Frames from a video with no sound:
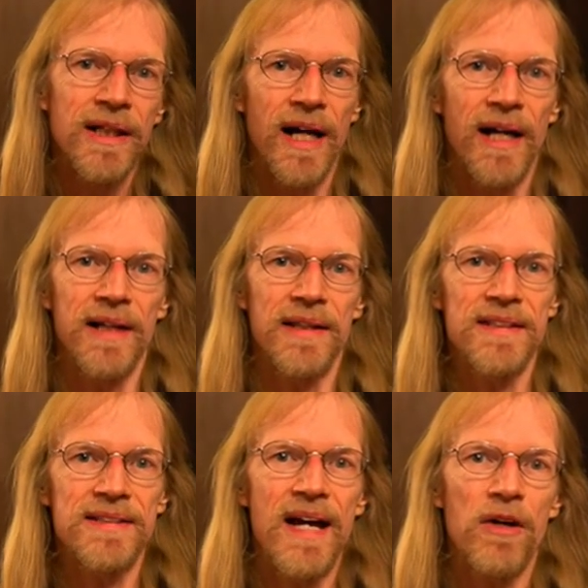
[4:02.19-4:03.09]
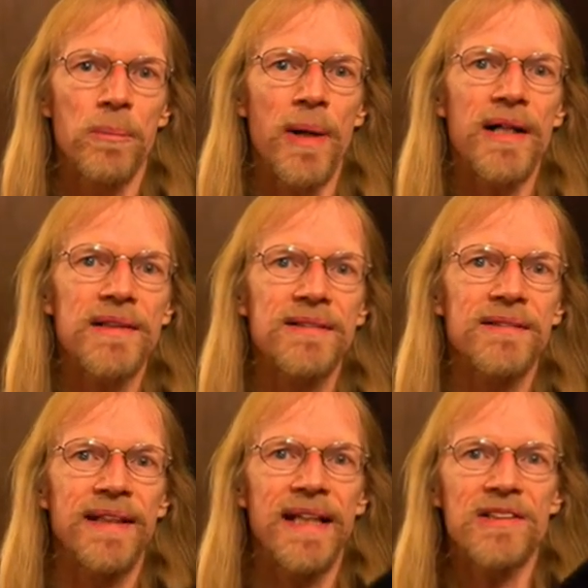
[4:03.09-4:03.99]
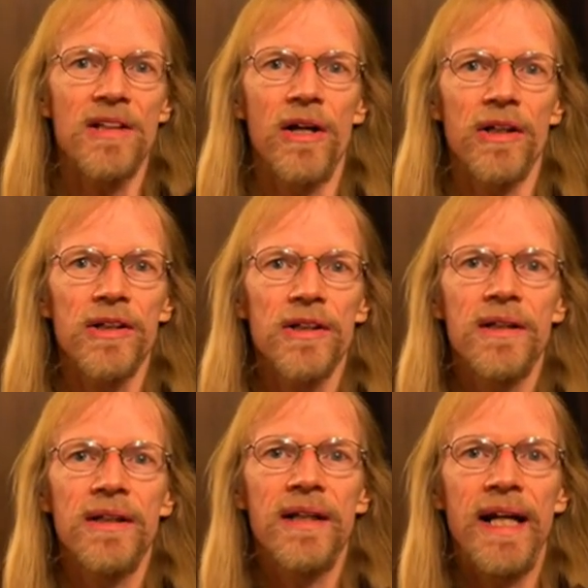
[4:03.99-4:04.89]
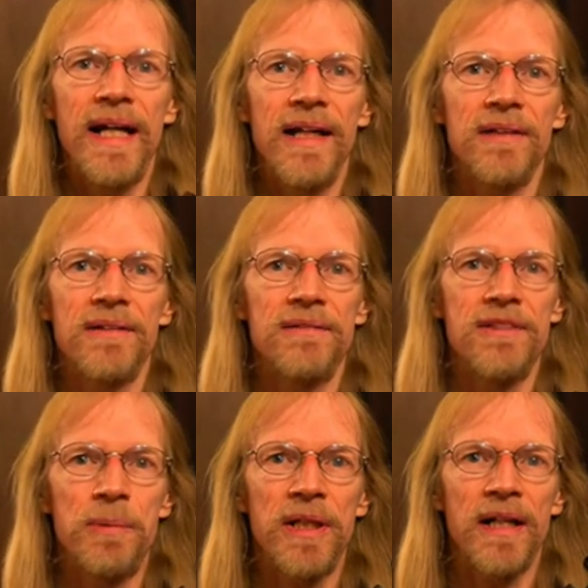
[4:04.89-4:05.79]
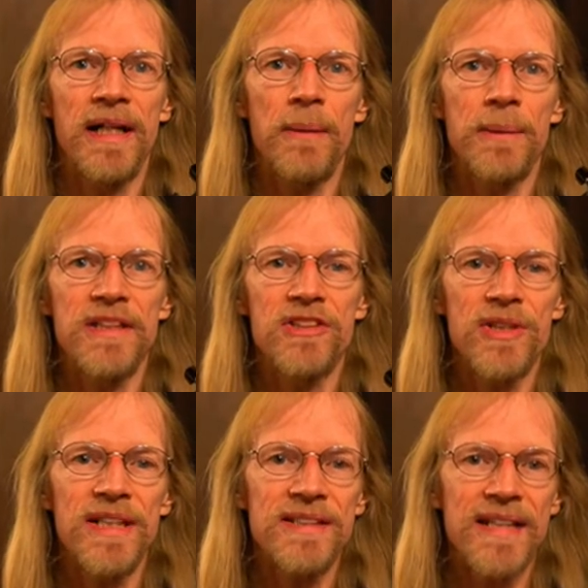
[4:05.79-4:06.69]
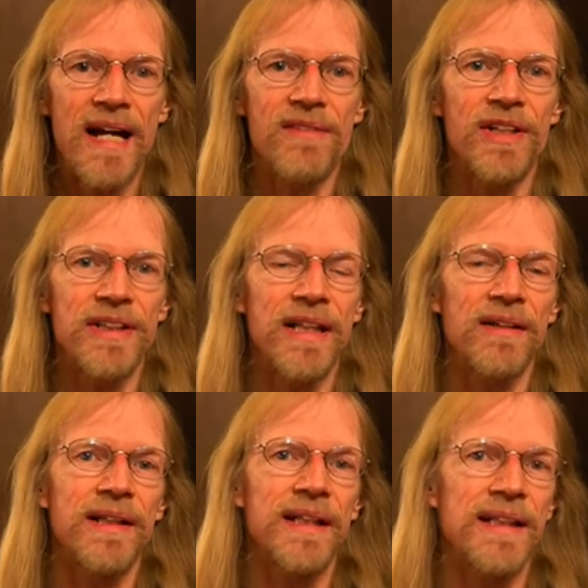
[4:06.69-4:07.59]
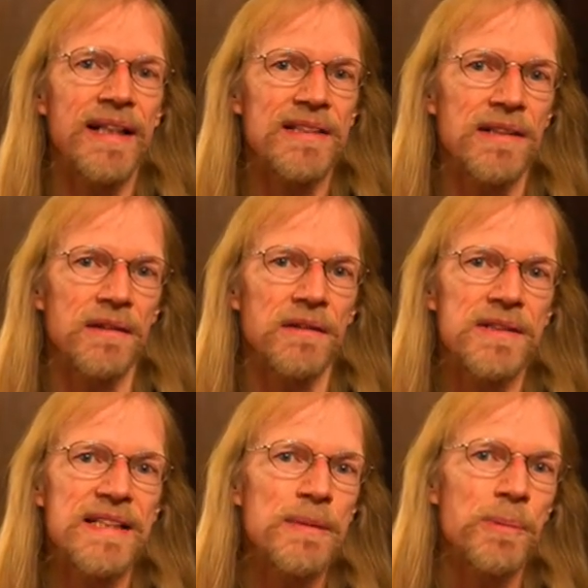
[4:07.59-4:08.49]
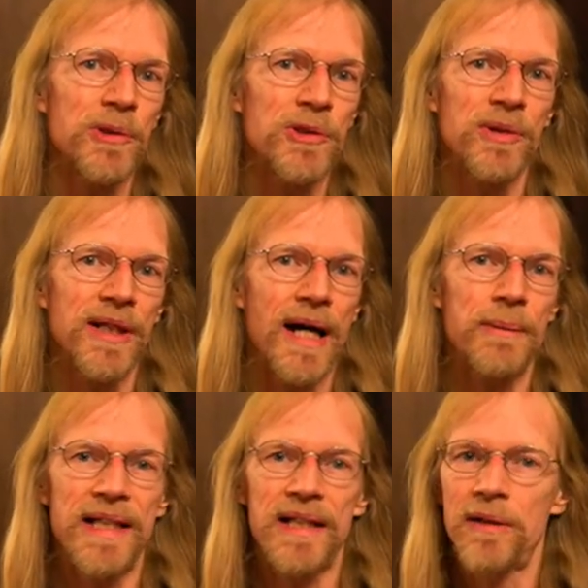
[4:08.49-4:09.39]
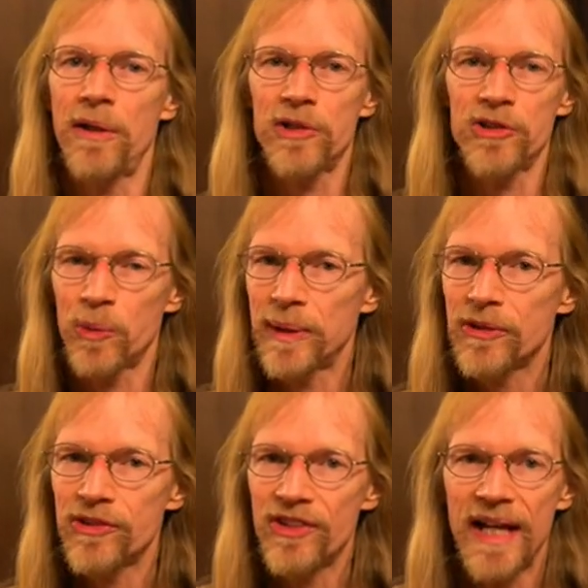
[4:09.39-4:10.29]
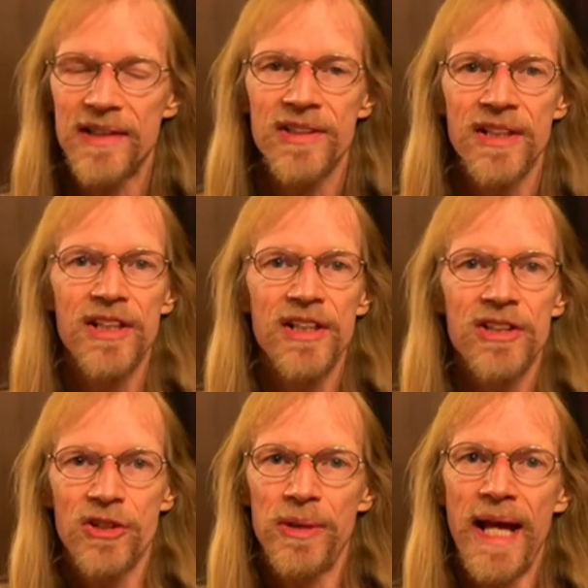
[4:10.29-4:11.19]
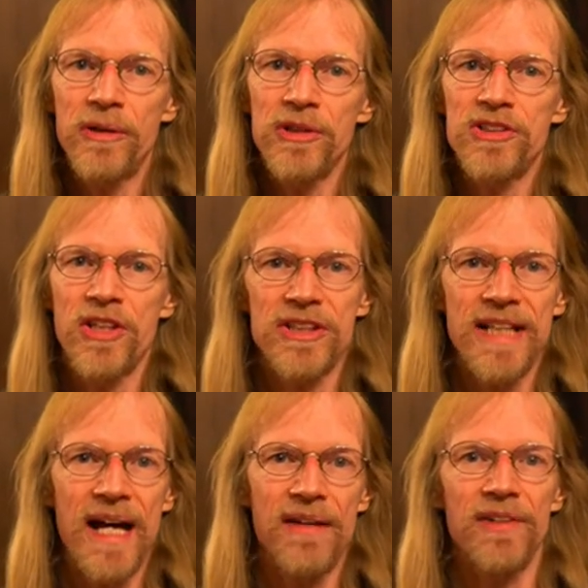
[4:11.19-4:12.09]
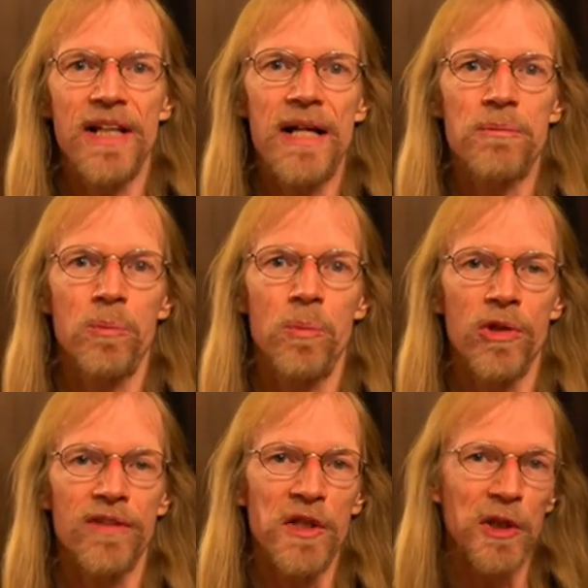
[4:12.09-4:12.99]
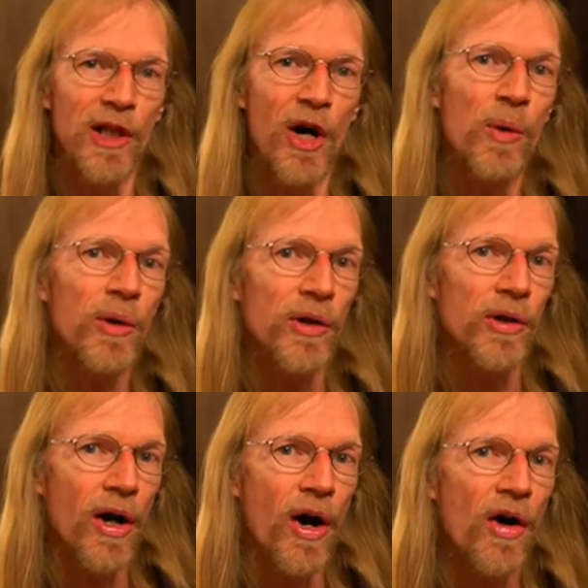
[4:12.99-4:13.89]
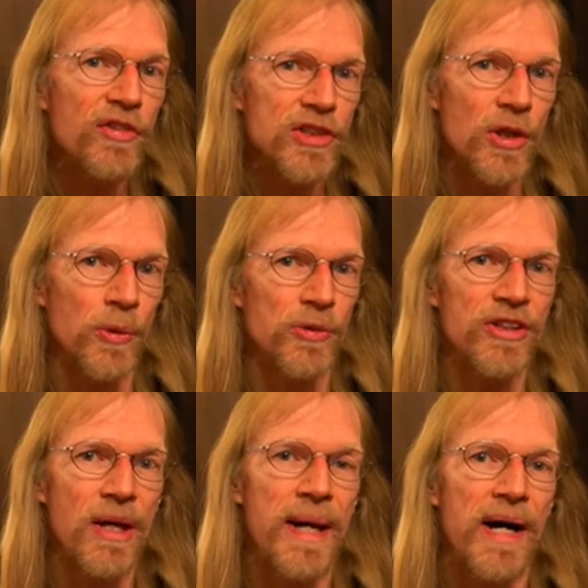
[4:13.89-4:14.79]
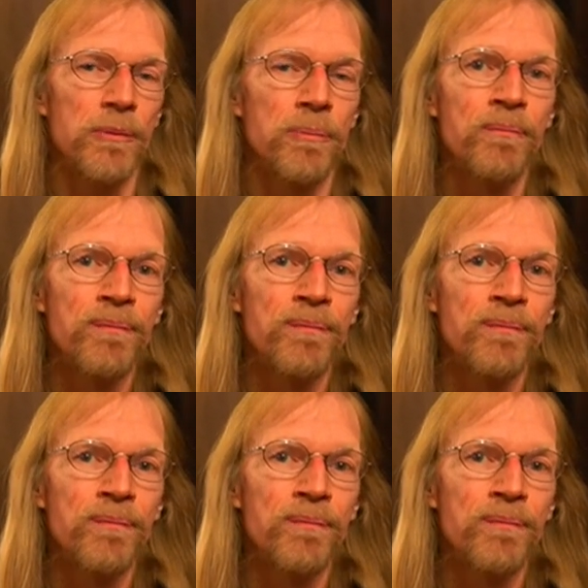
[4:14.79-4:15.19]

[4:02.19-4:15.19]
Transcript: The sound box gets longer, and depending on how many strings you have on there, it gets a little deeper to accommodate a larger wheel size. So now you start to have a lot more of the lower overtones come out.